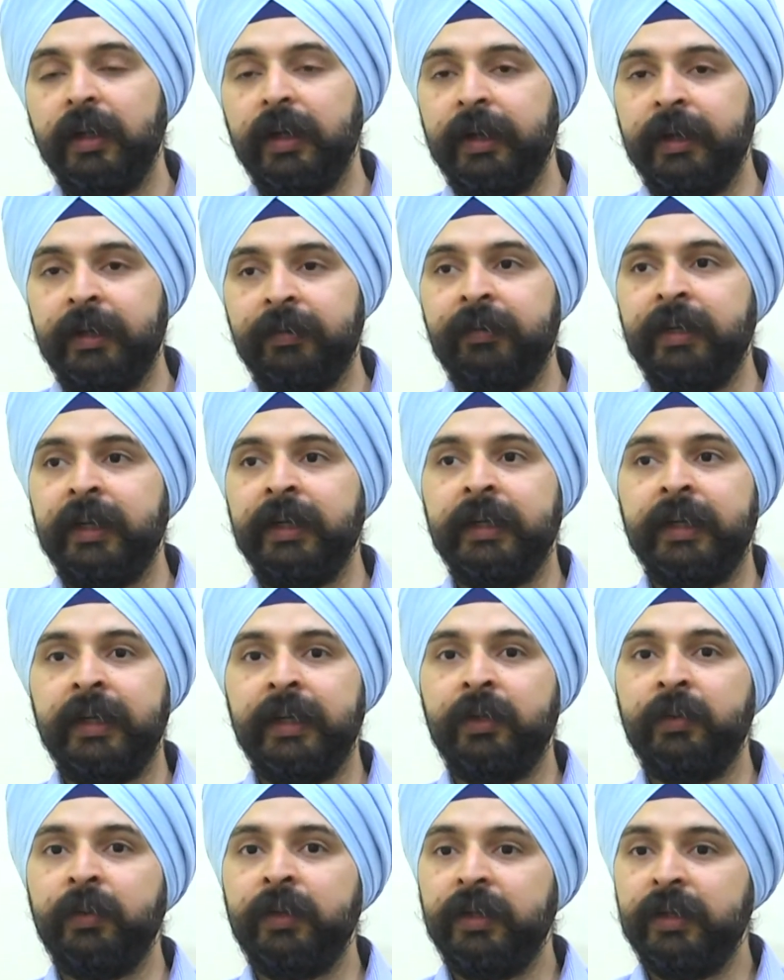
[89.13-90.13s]
and if that
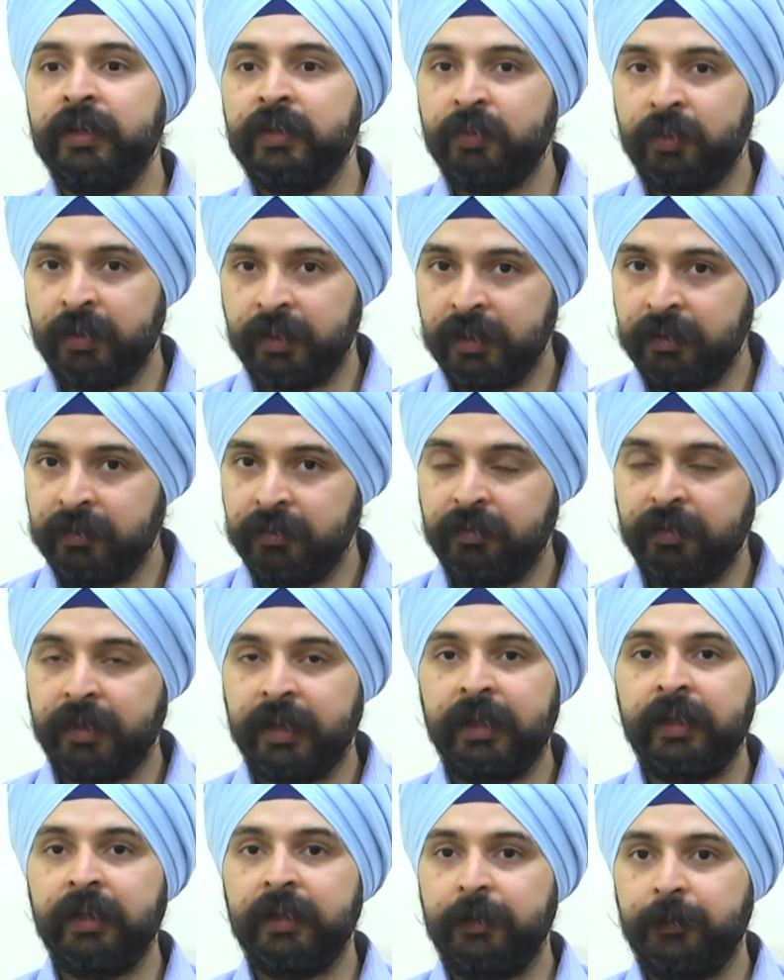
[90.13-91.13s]
gateway is working
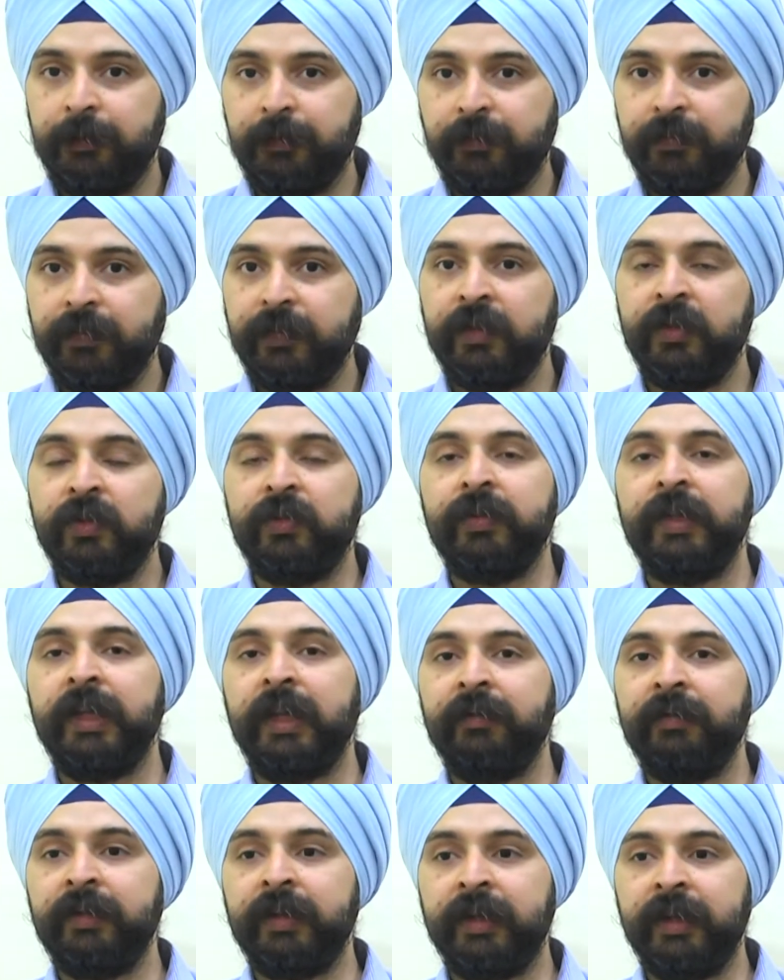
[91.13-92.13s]
fine, you will
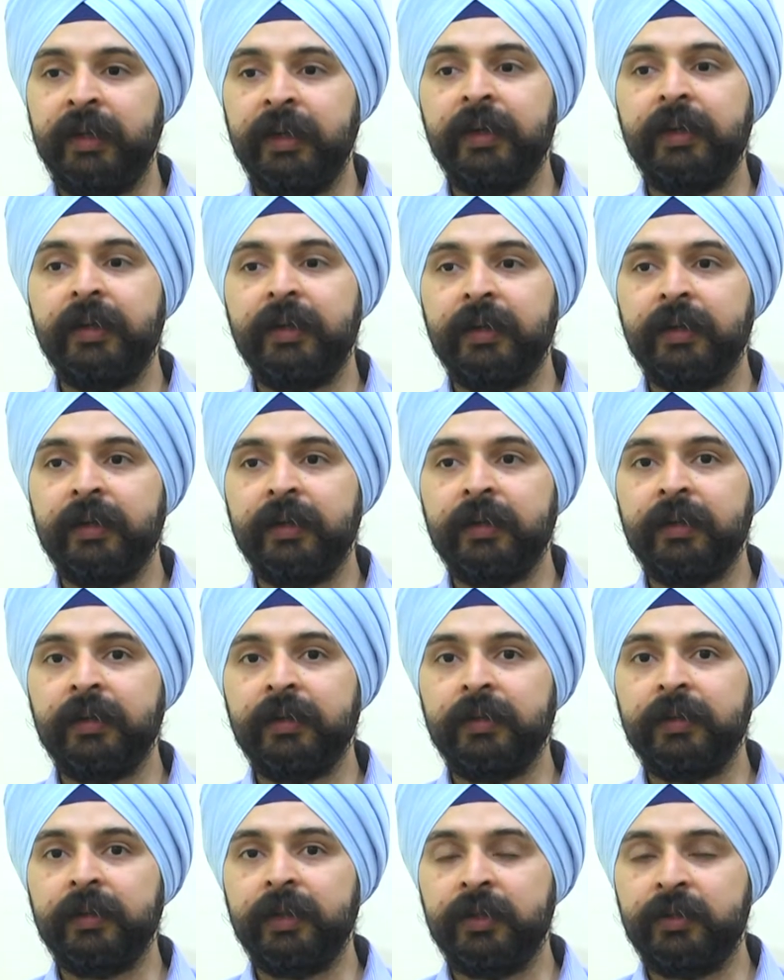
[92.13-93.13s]
have a great
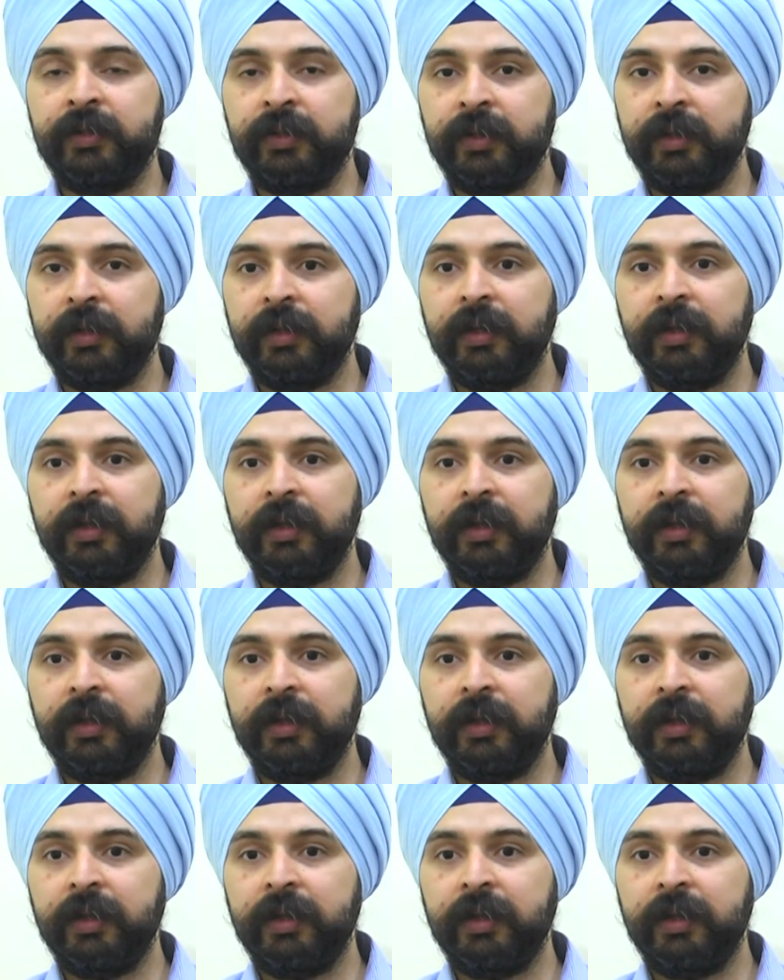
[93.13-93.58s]
culture.